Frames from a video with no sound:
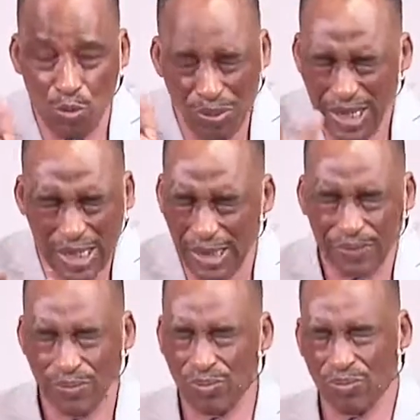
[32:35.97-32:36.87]
be
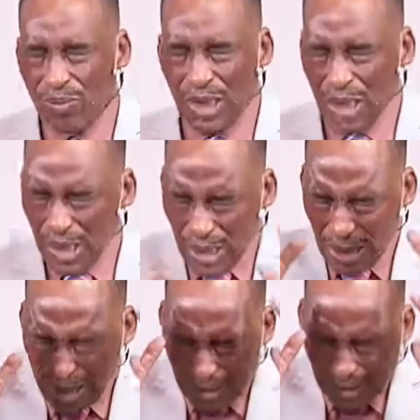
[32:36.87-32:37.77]

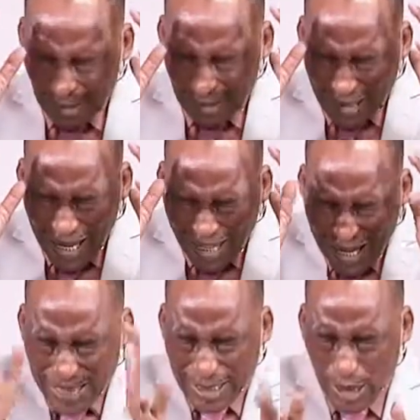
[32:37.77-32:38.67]

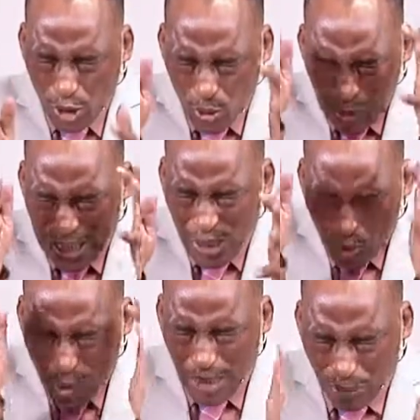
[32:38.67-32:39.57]
directed to
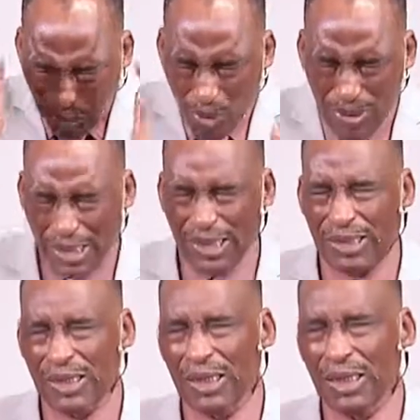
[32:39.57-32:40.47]
this one promise,